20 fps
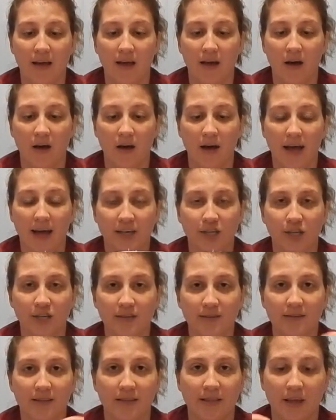
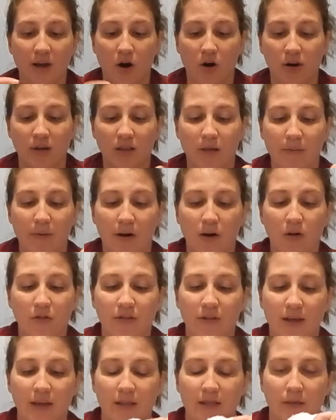edges than they are in the middle.
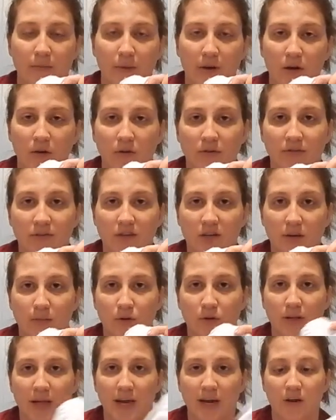The middle is a
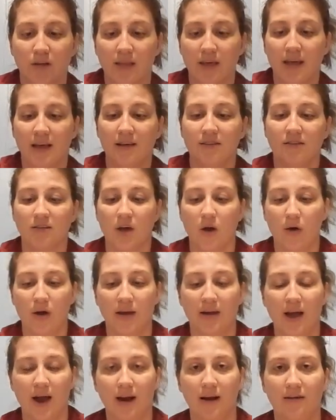double layer thing, so
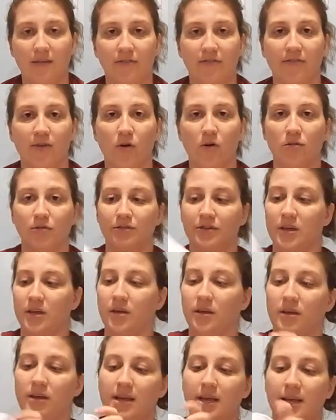it kind of folds
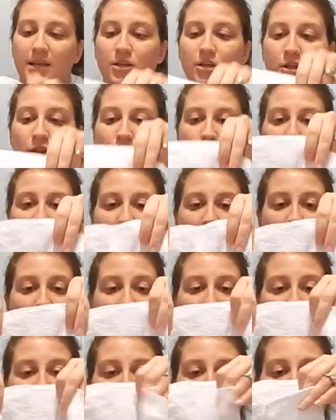into 3.
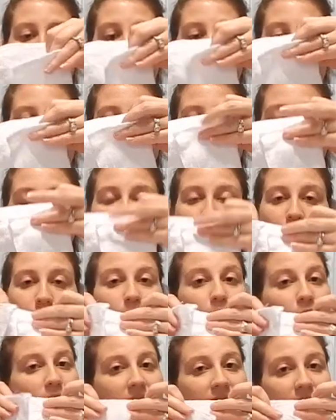It's called a
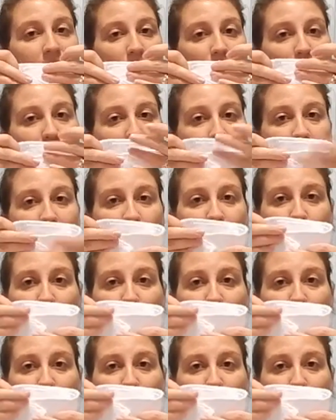pre-fold or a